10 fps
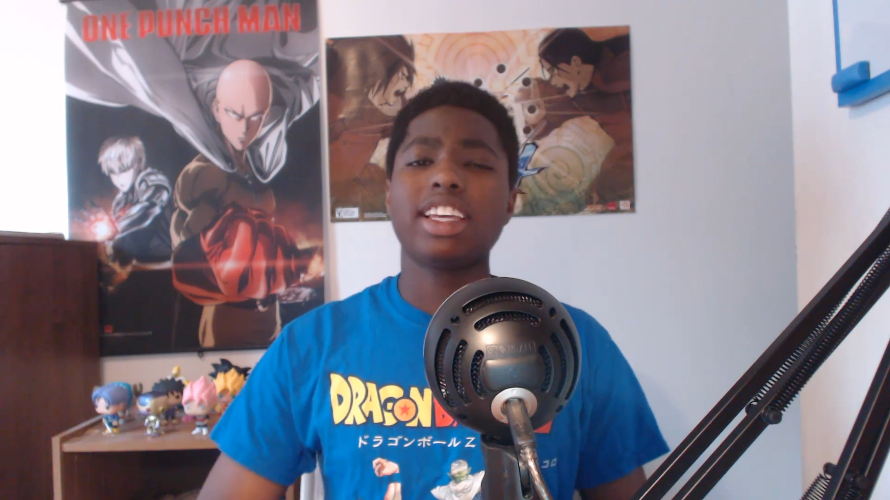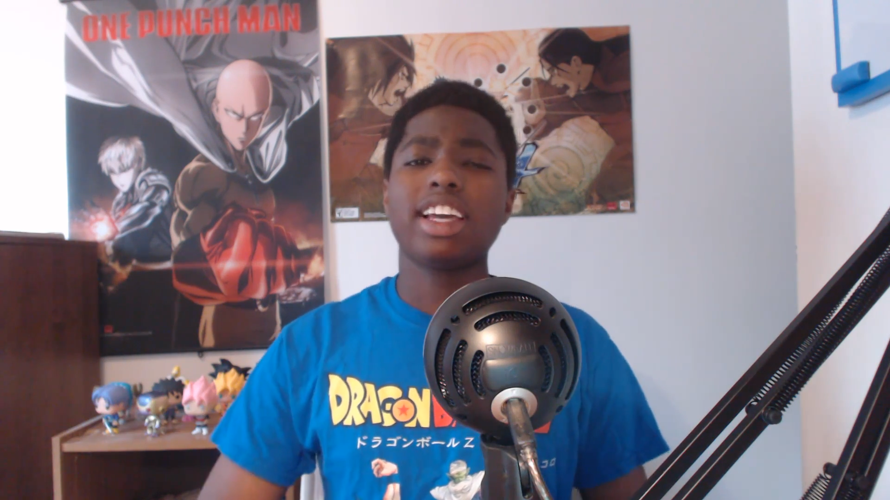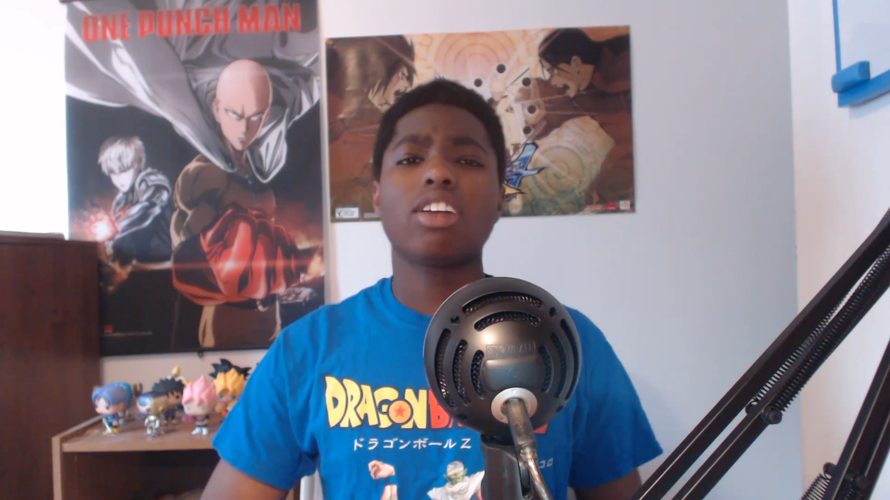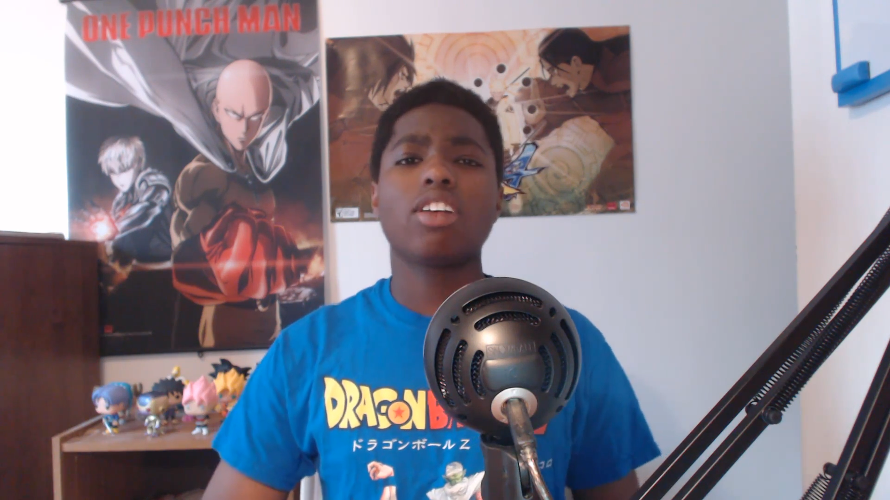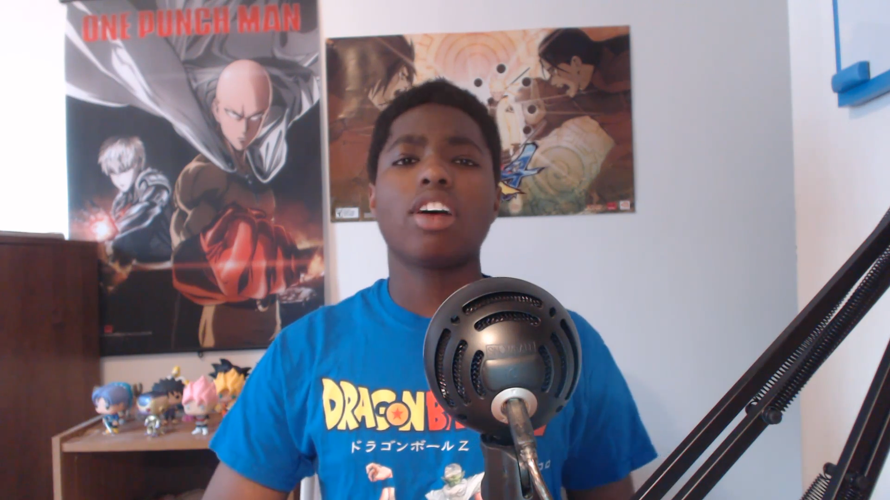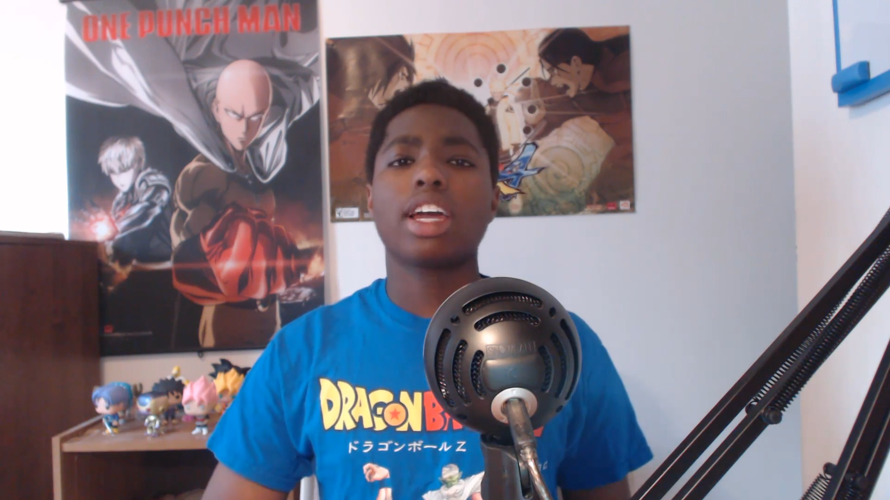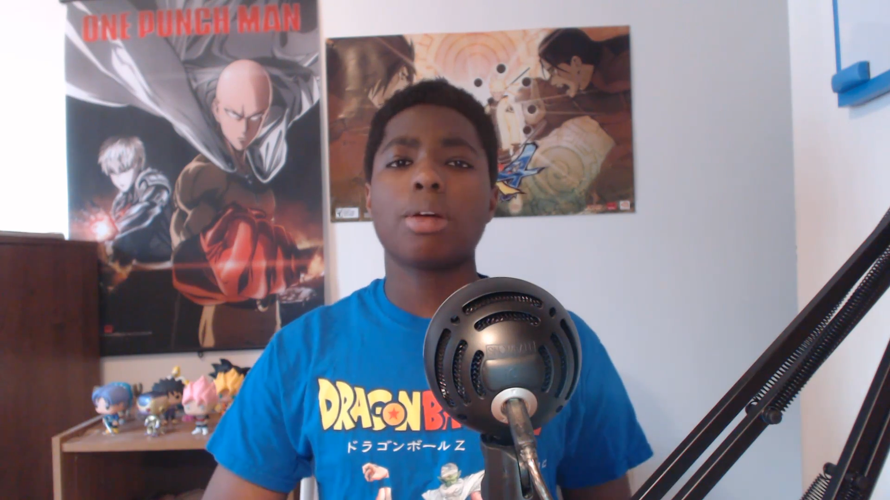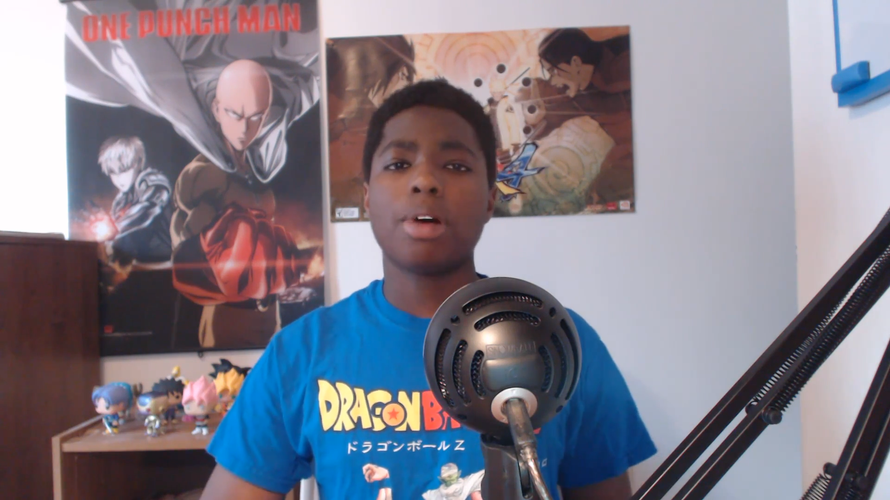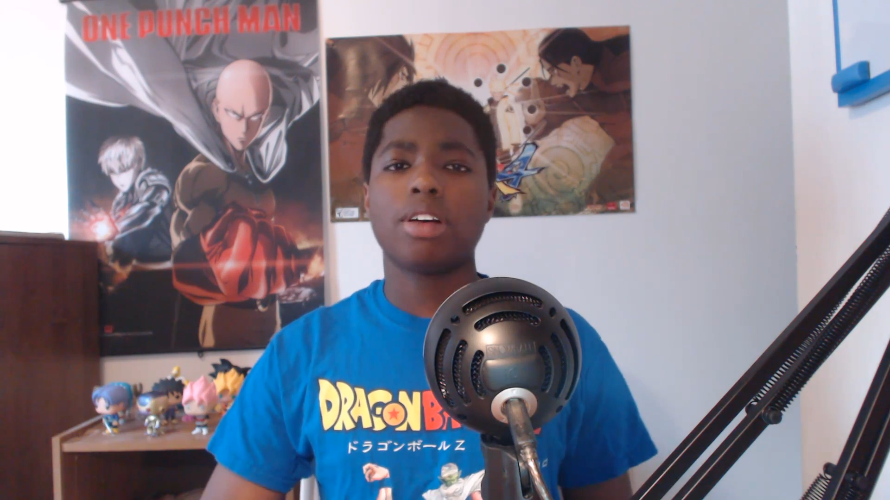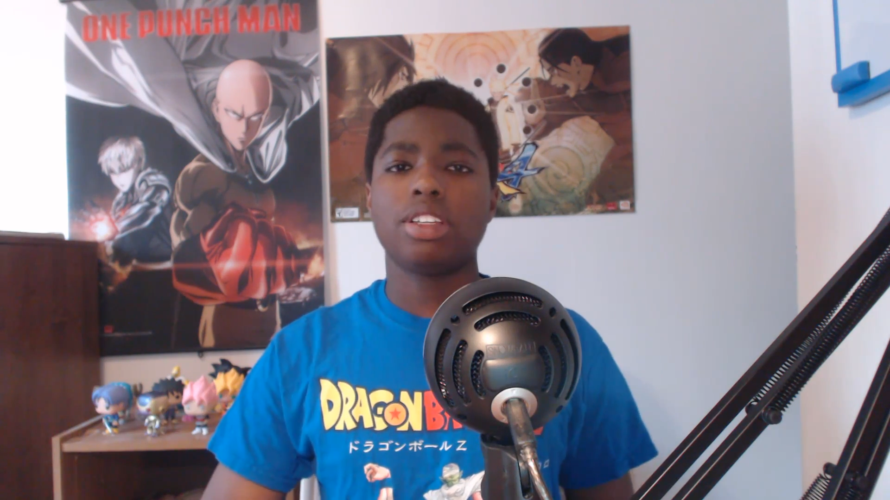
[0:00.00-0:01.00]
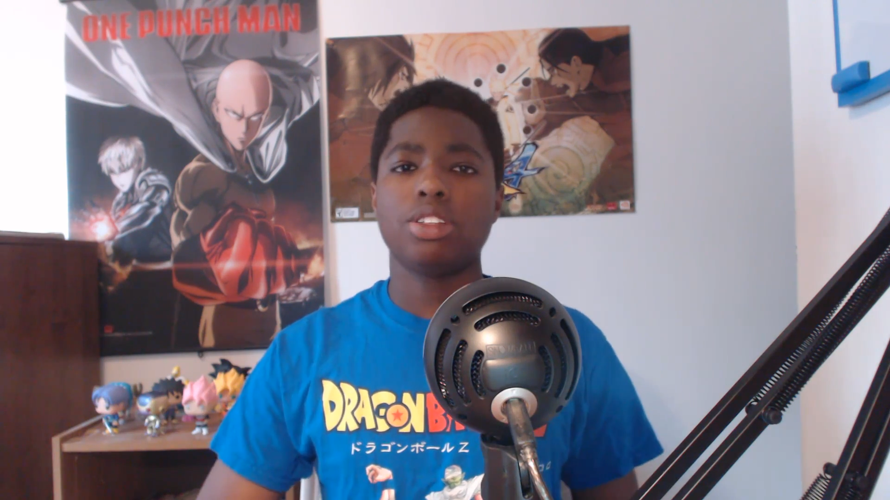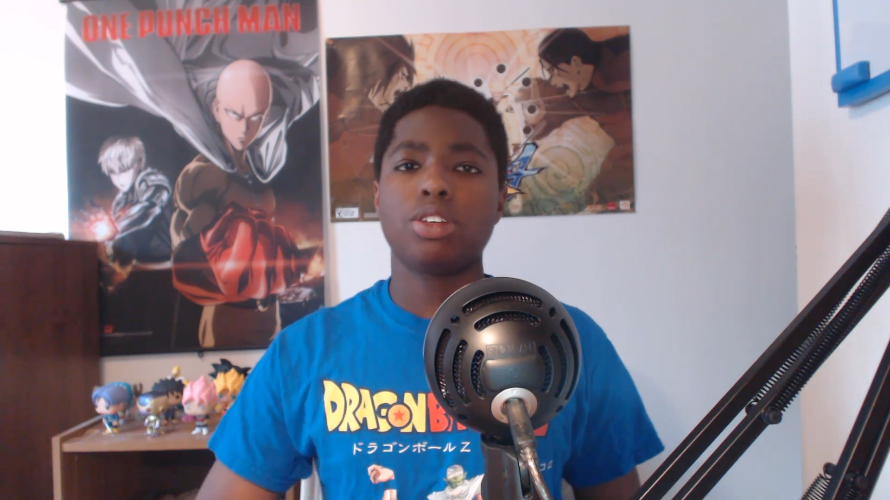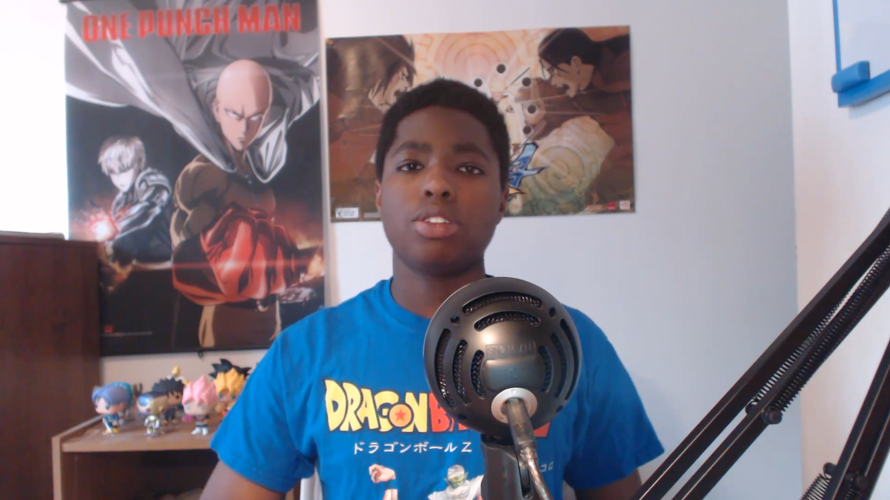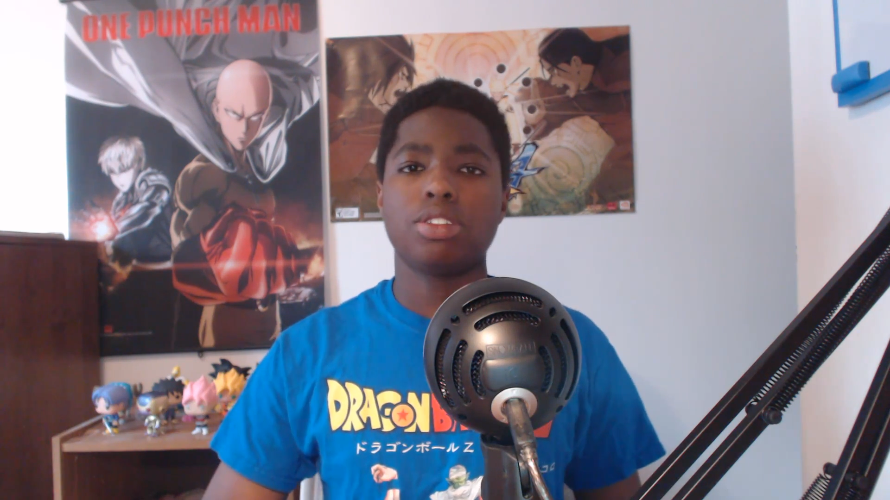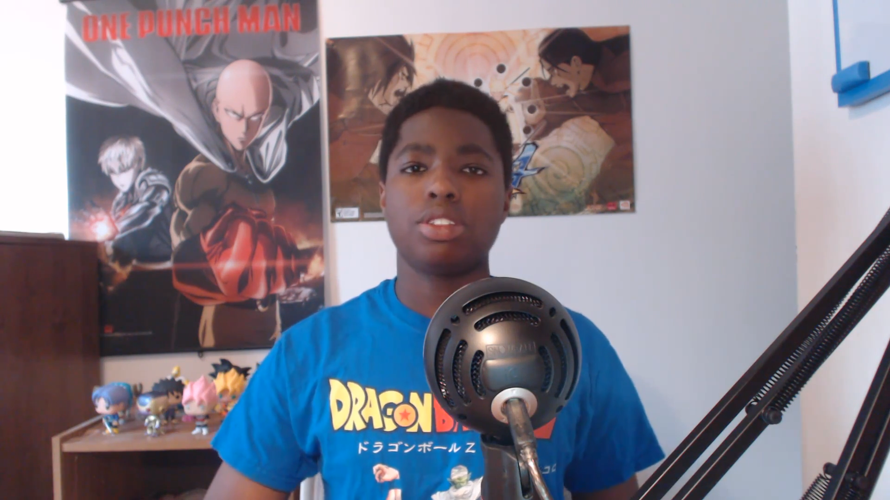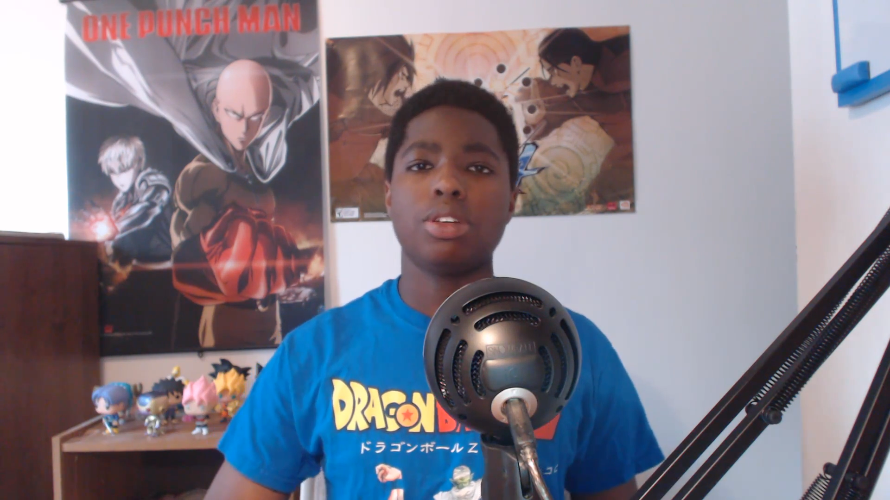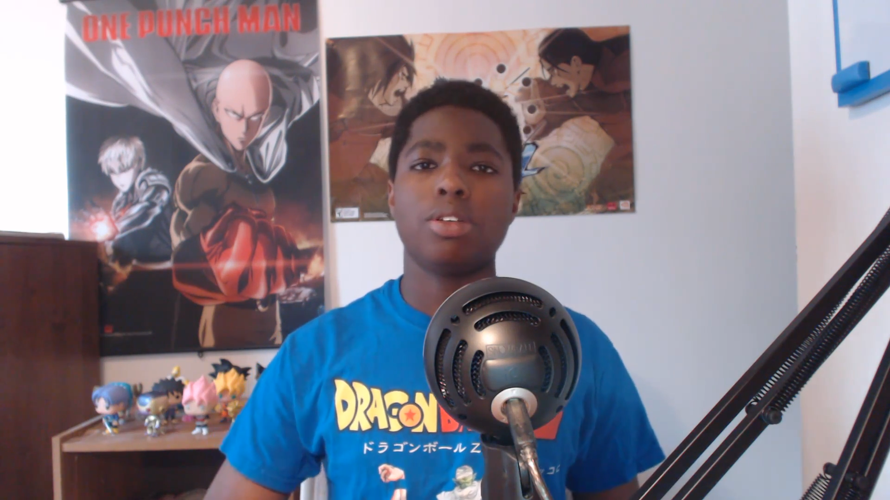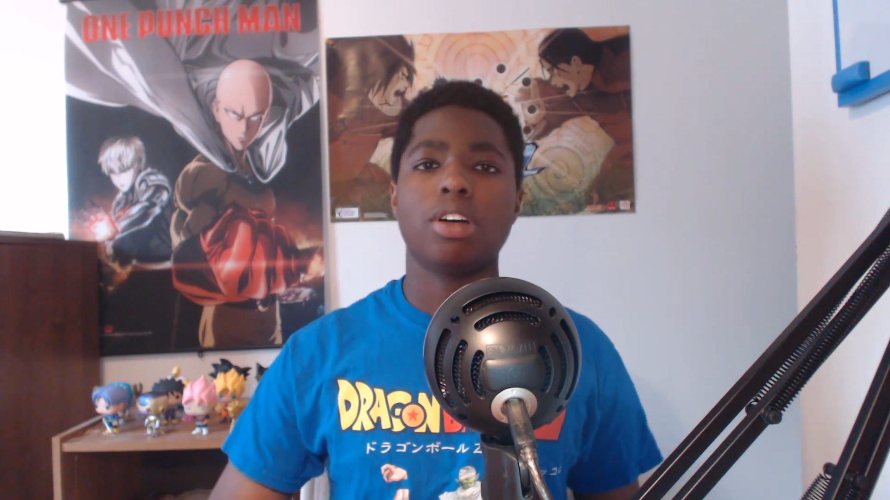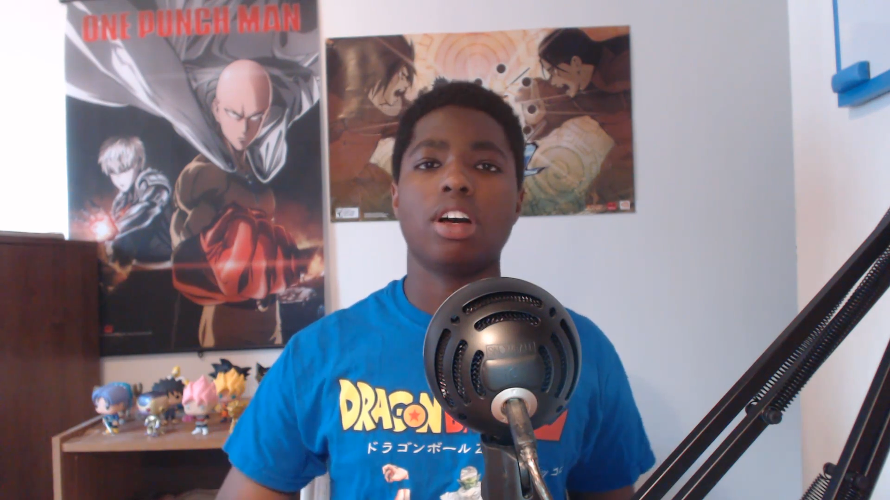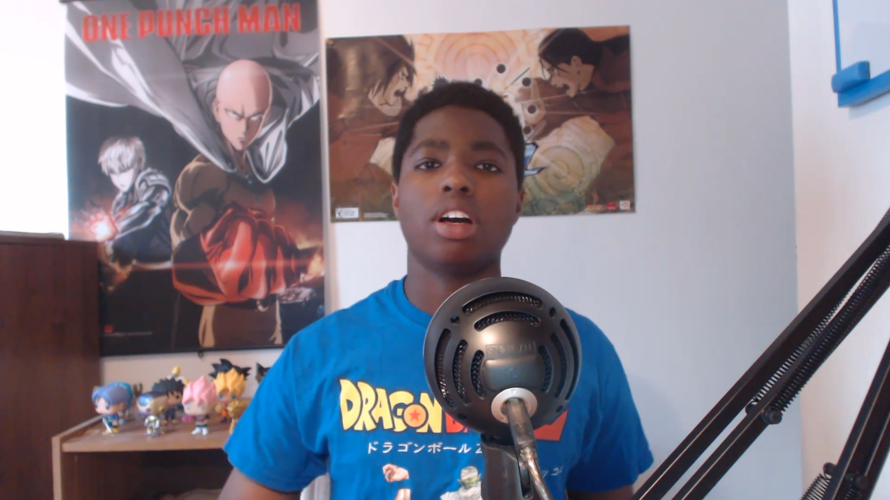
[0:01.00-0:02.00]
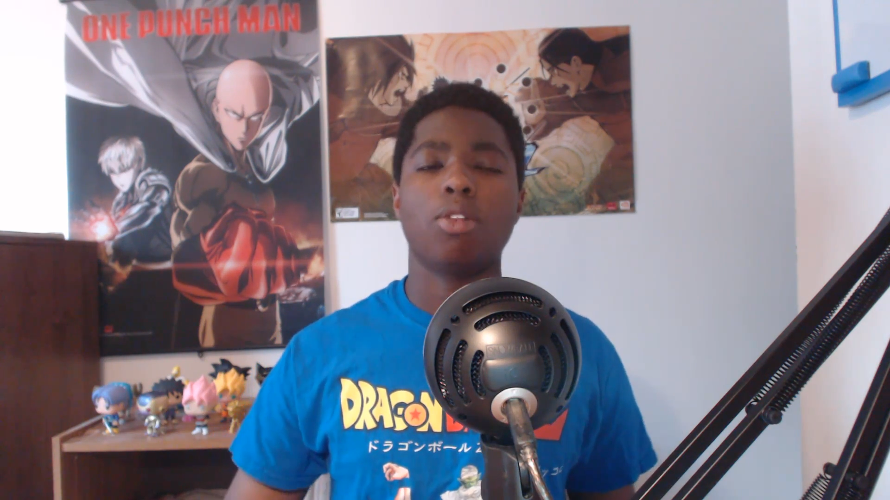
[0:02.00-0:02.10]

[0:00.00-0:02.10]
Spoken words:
thing I don't like about Izuku's new